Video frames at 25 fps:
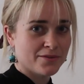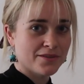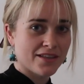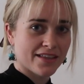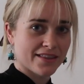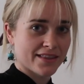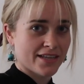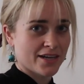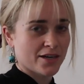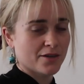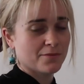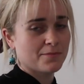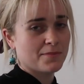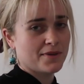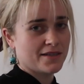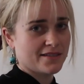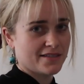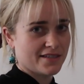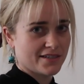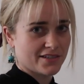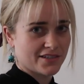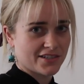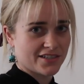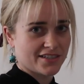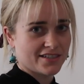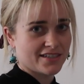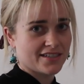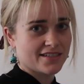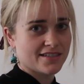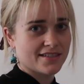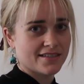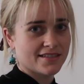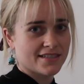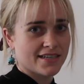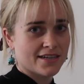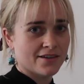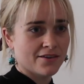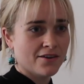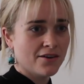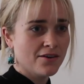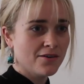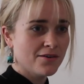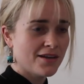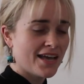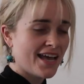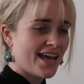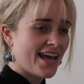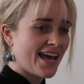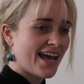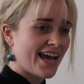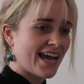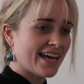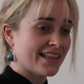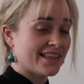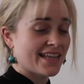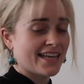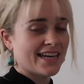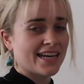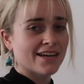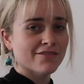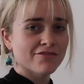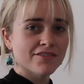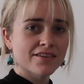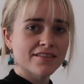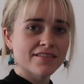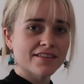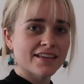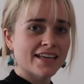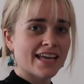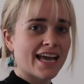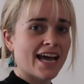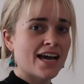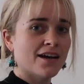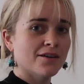that their position is 0, and that everything